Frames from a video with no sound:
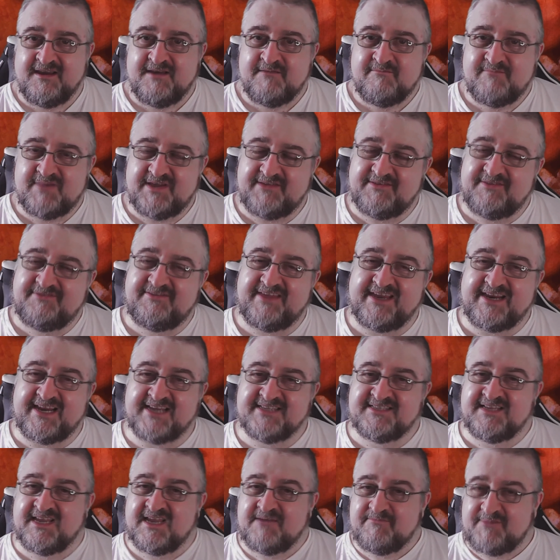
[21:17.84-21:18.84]
But the thing
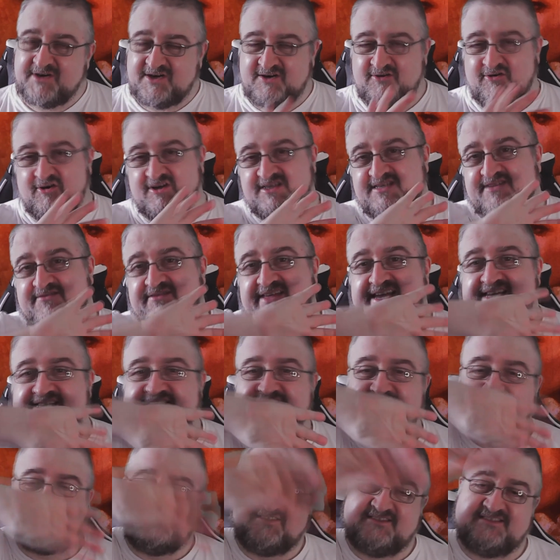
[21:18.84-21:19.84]
is, because of
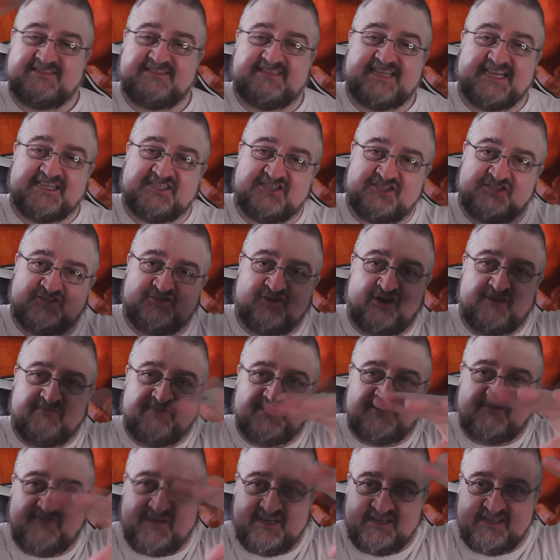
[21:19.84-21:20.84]
this joint
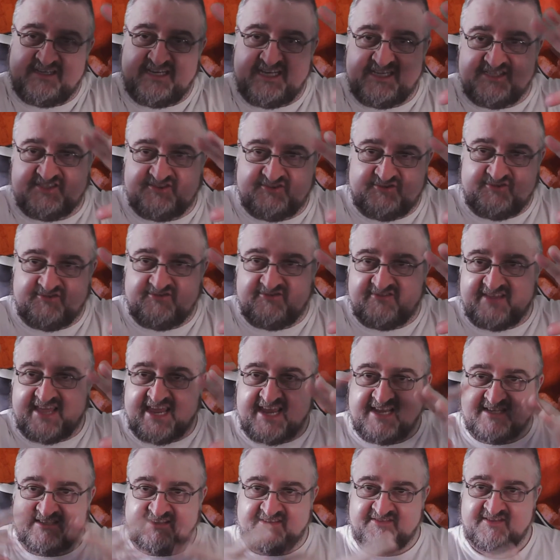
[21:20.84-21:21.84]
between these two
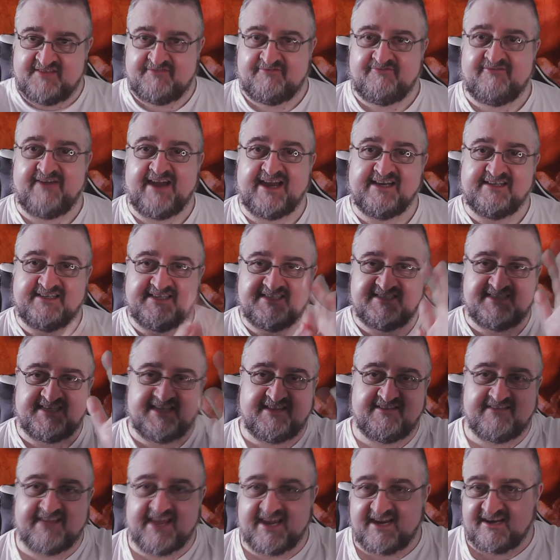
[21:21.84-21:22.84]
things, like the fantasy
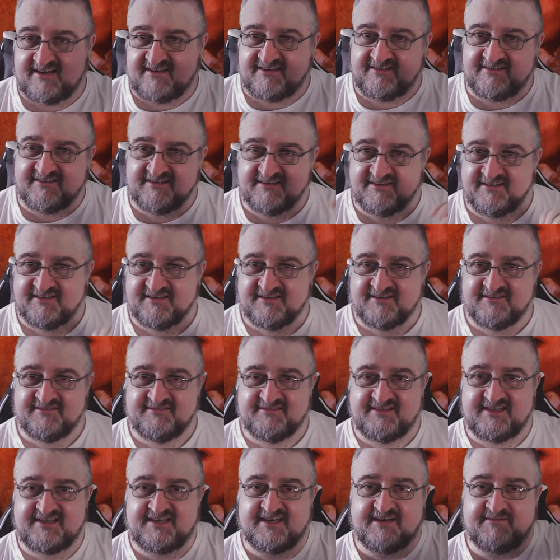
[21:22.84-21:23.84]
thing,
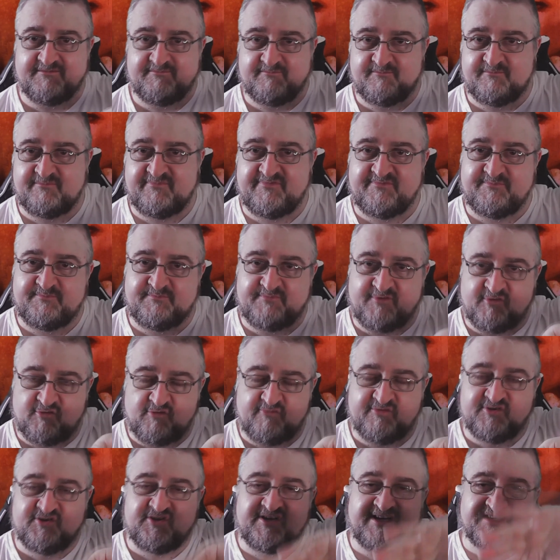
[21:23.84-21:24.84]
they can
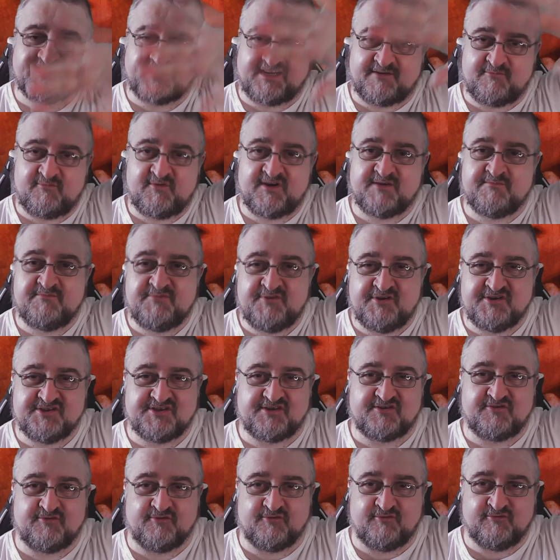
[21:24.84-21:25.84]
Verhoeven do this kind of weird
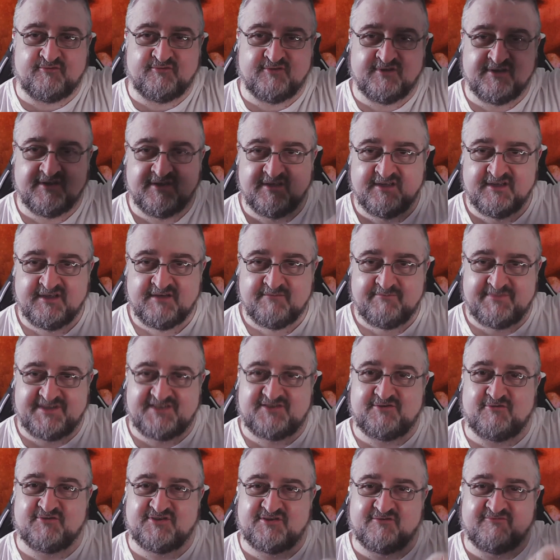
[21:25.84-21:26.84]
musical, but
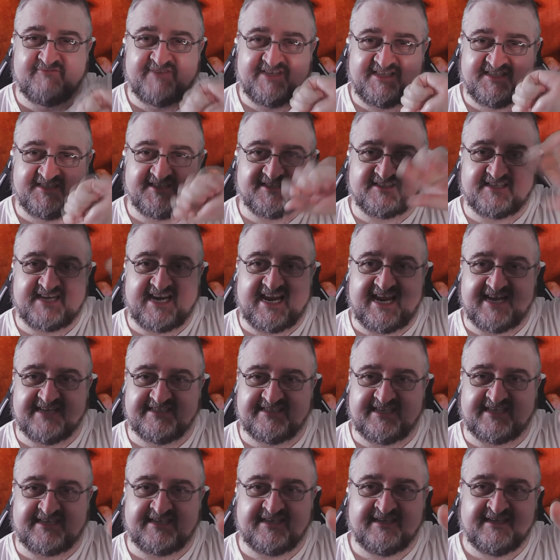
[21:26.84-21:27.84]
it's also really
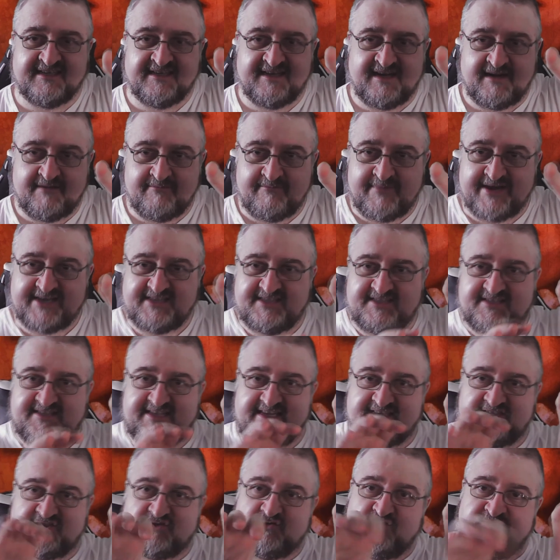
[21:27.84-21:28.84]
sarcastic. Amidst
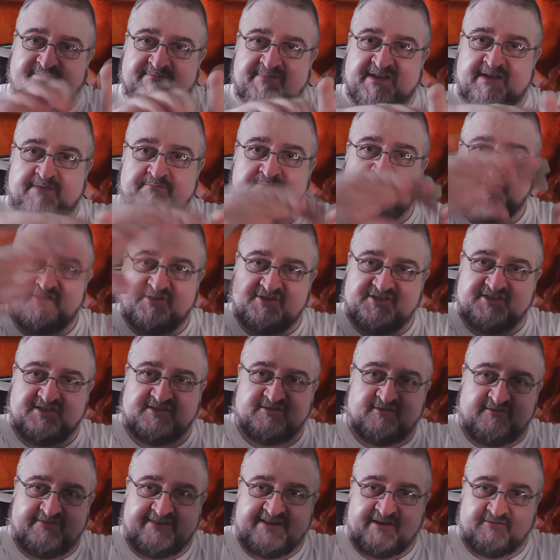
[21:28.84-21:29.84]
this story about abuse
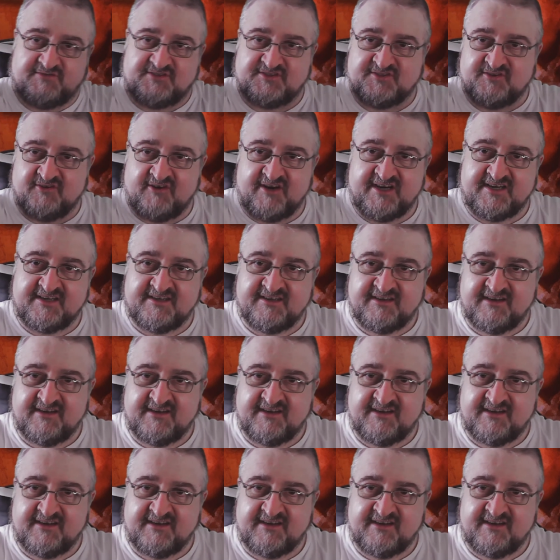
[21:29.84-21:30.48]
and everything else going on,